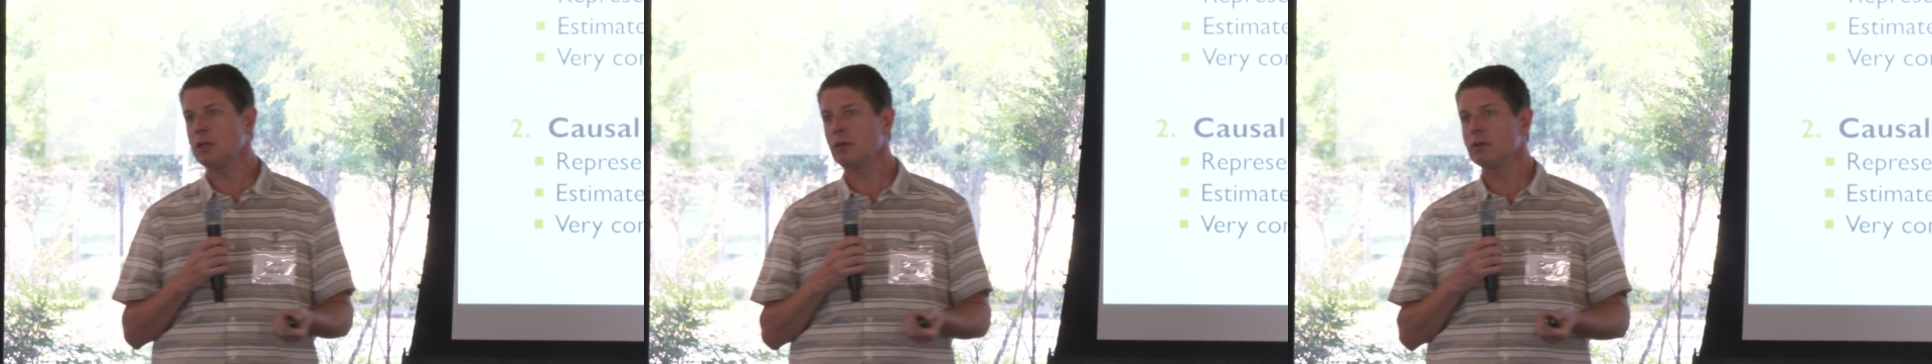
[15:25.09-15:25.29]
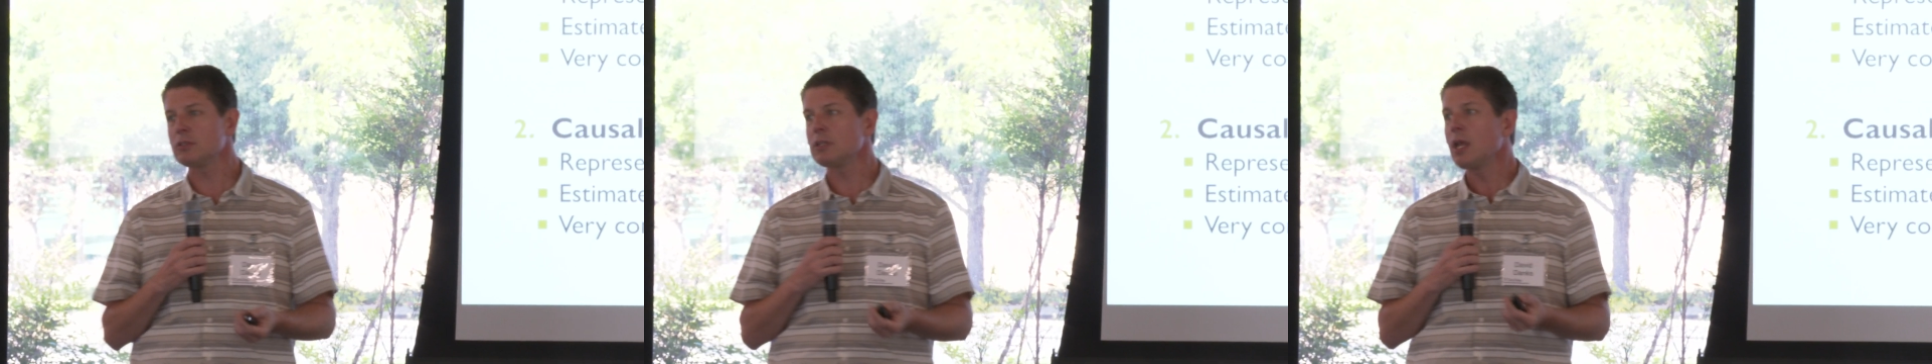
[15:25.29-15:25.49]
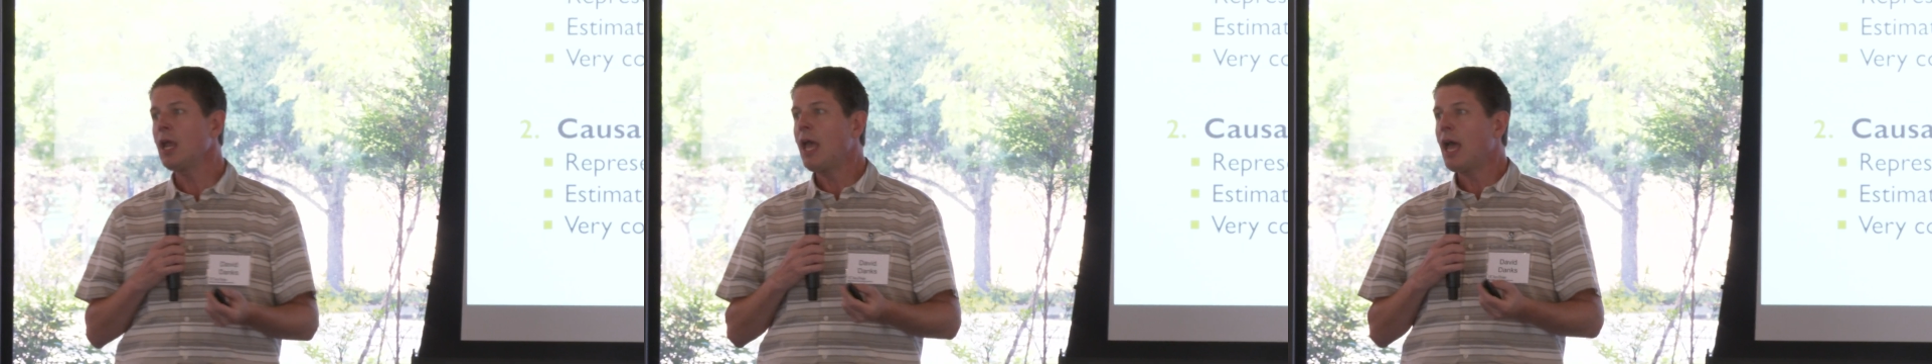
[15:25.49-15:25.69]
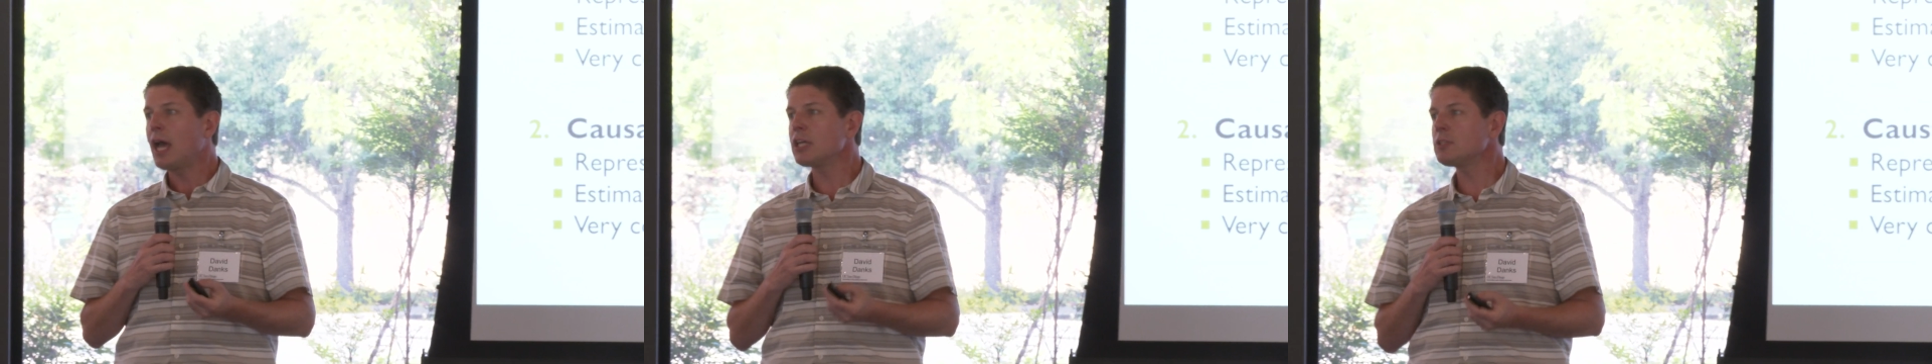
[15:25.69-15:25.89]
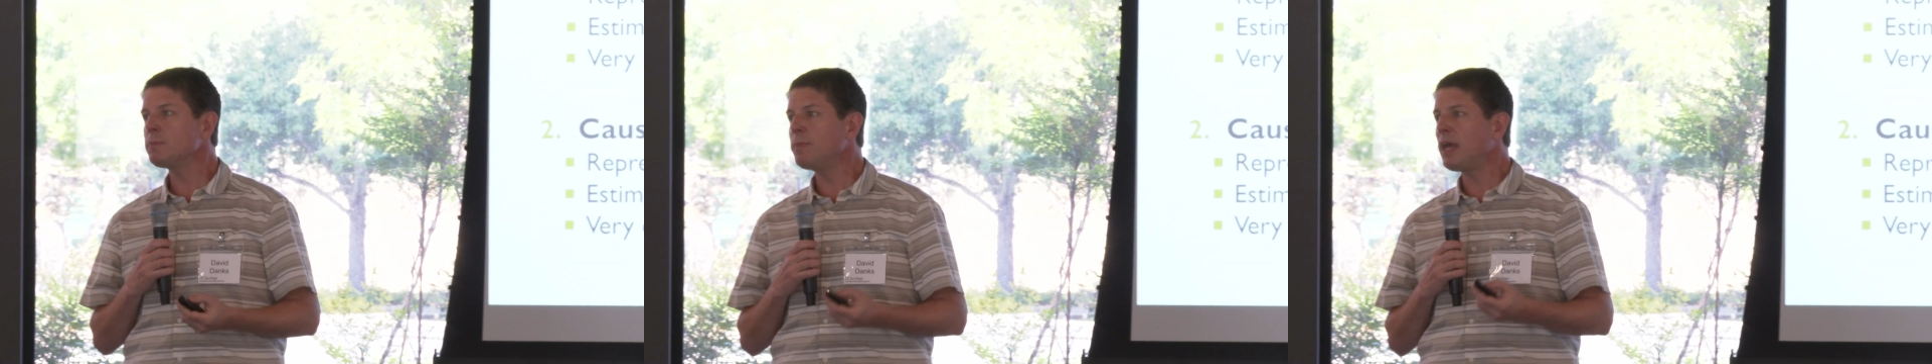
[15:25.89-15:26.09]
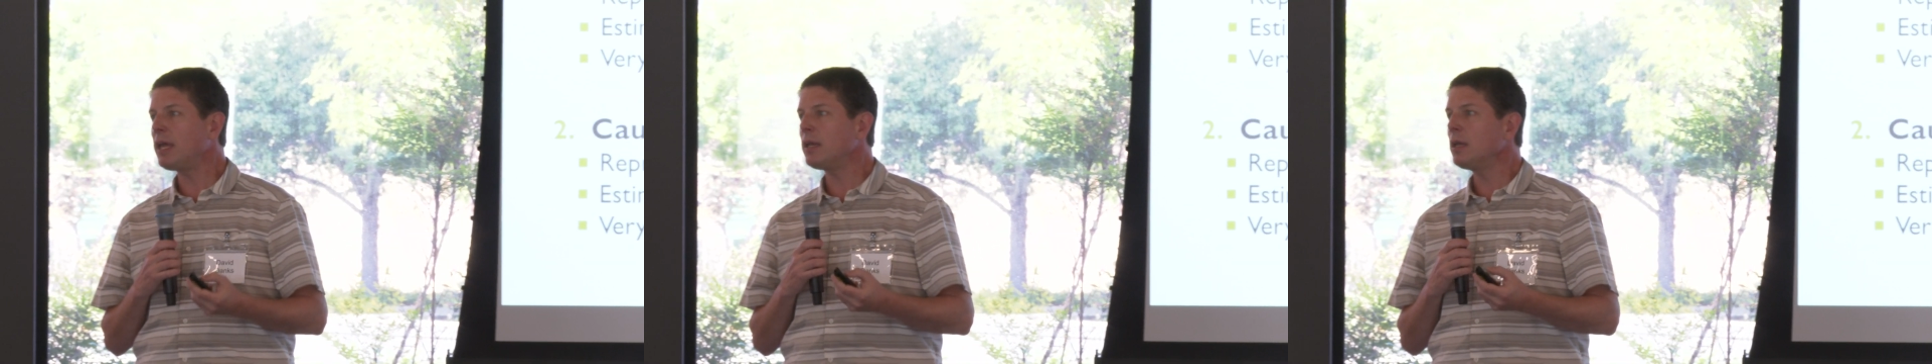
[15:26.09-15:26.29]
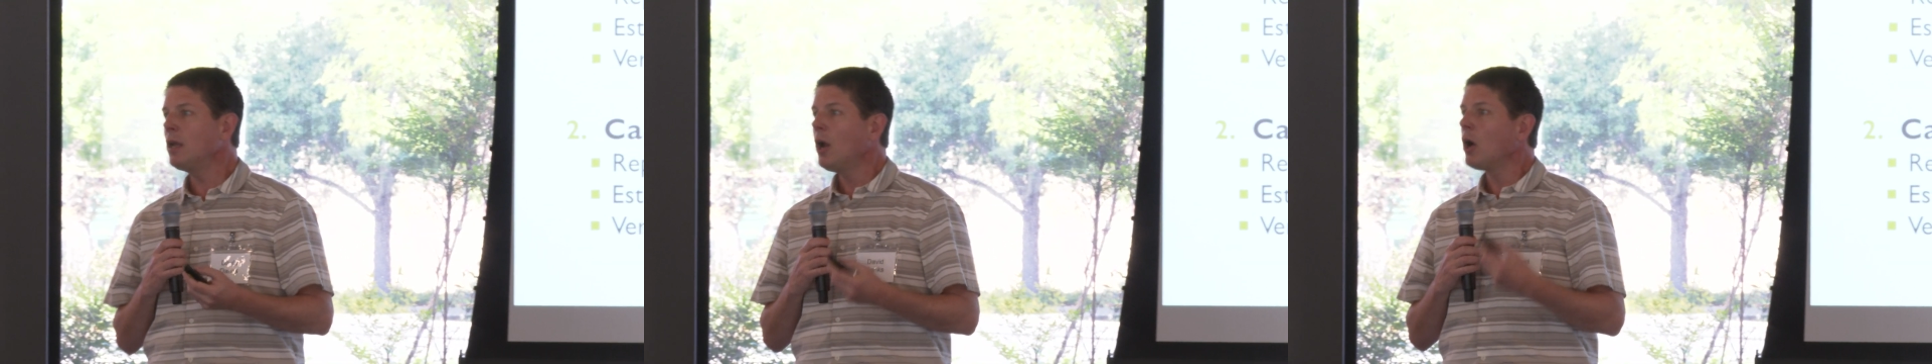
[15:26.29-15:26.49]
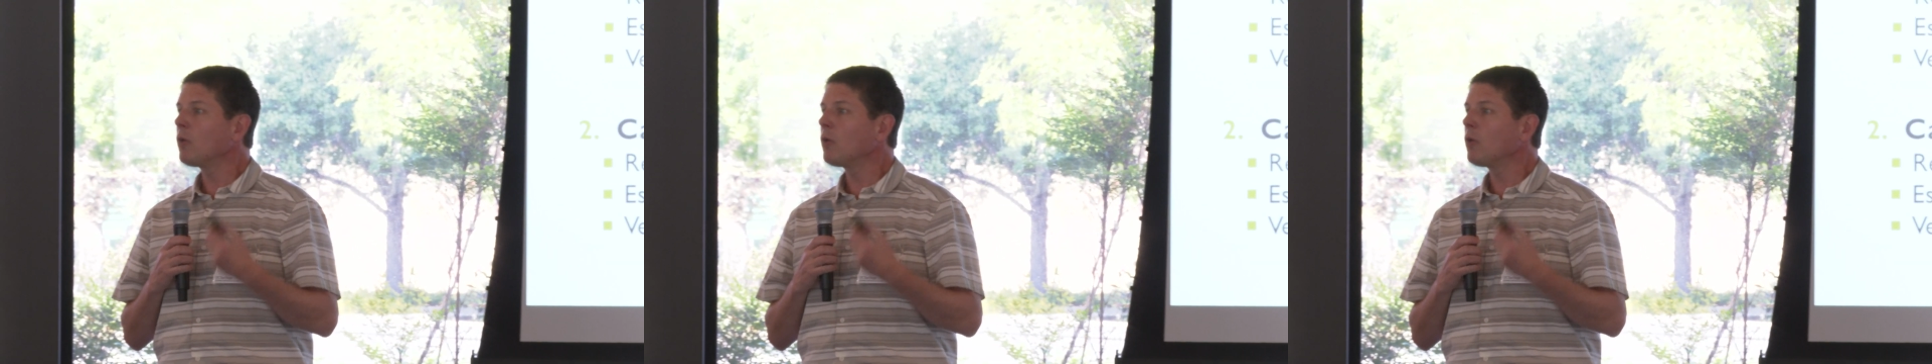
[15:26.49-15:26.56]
years has been